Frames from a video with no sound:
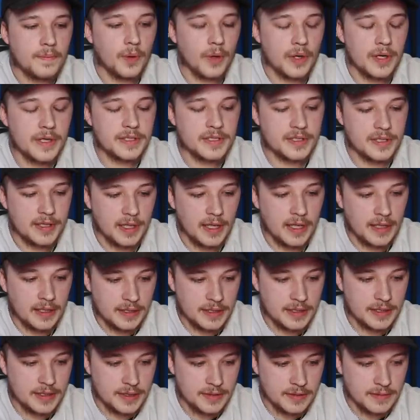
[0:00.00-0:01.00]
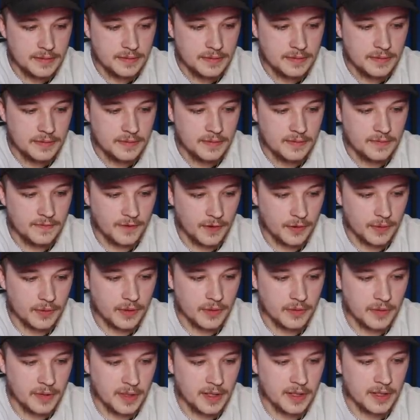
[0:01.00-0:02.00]
But it's this
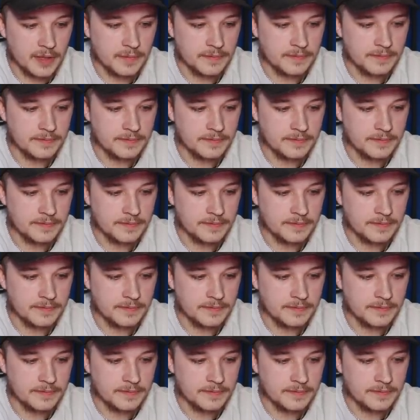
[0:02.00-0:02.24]
photo here.